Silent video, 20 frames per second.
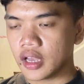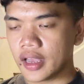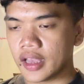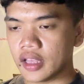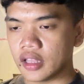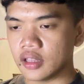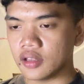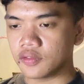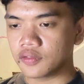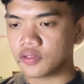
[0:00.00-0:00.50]

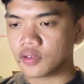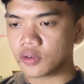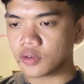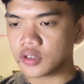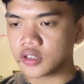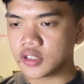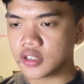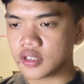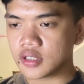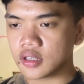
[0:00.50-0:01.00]
and of
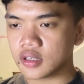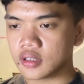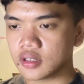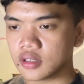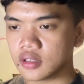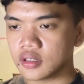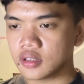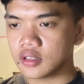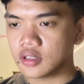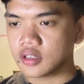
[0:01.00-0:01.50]
course,
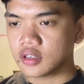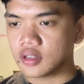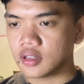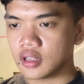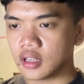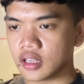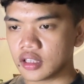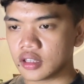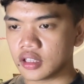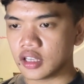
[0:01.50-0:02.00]

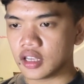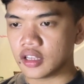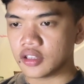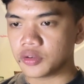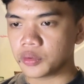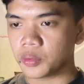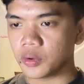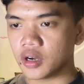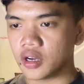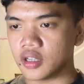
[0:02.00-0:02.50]
like the other
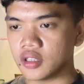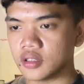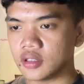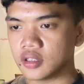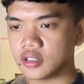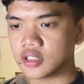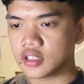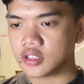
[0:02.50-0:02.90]
one,